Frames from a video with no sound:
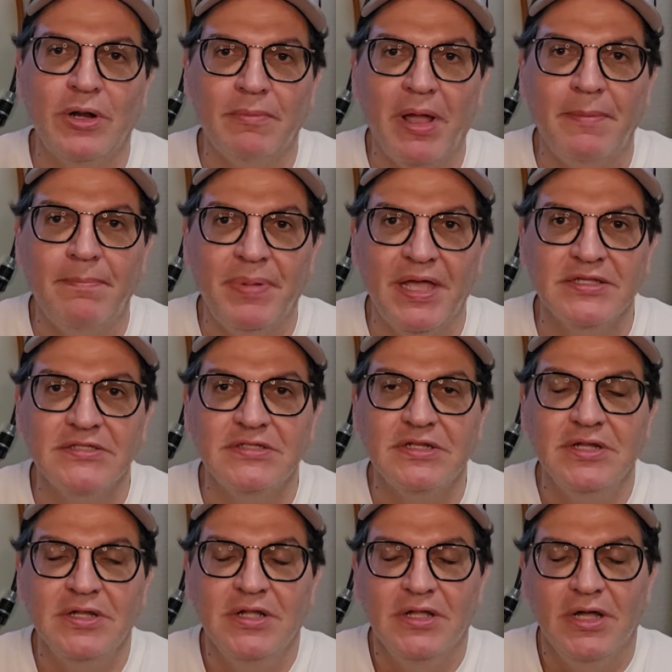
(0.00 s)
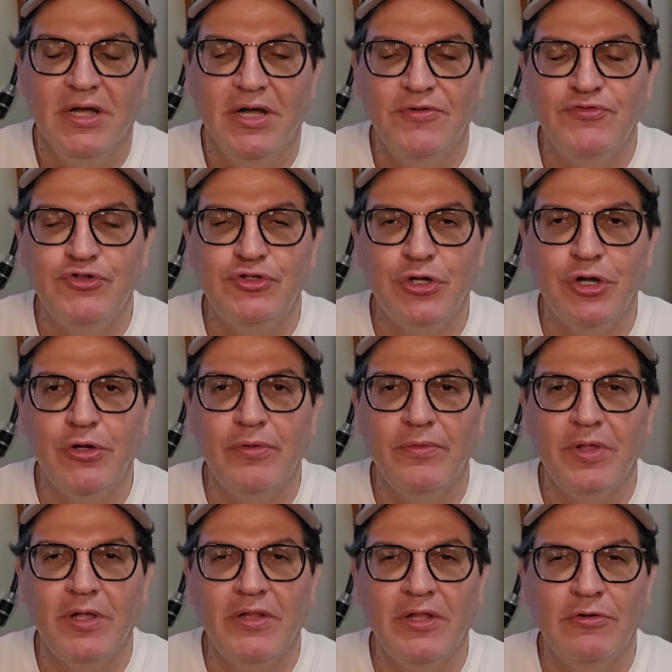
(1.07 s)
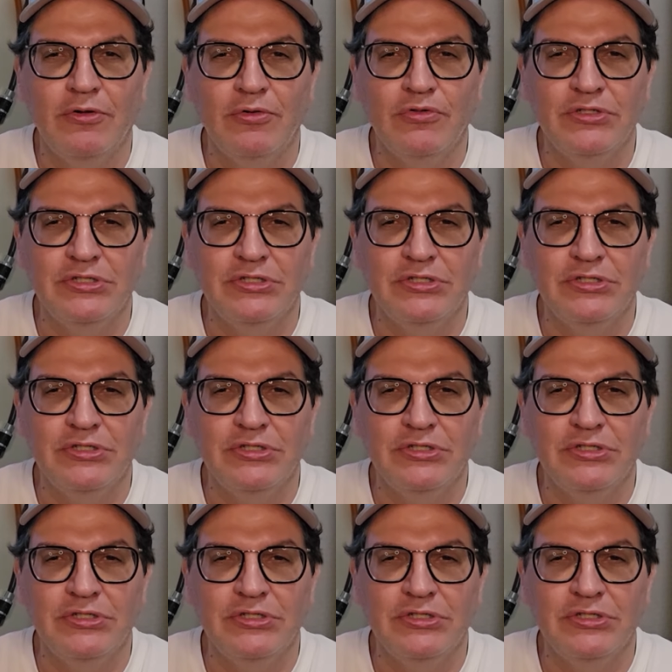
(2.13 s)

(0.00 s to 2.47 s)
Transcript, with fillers: one of my best of show and their new